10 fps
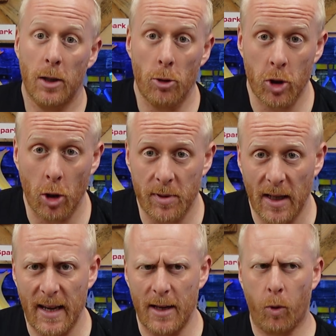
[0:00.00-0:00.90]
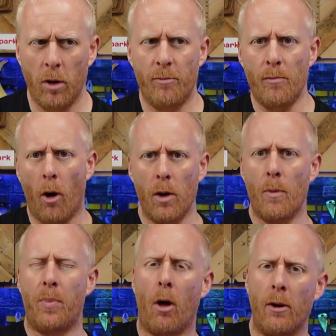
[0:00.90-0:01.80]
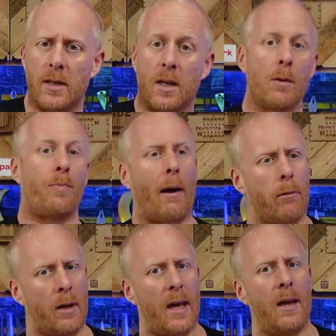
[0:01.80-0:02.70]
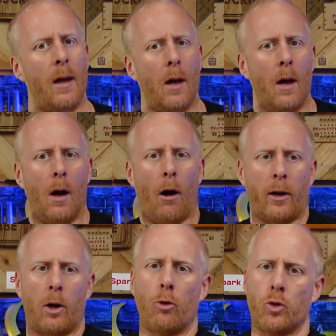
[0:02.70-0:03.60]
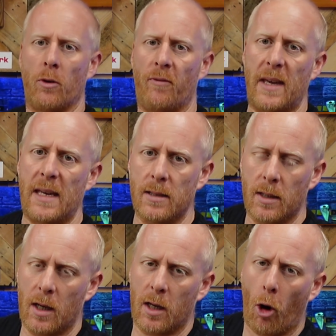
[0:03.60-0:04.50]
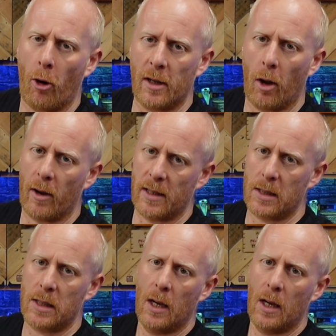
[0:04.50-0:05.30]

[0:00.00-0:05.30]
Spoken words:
YouTube deleted one of my replies because apparently I contravened guidelines.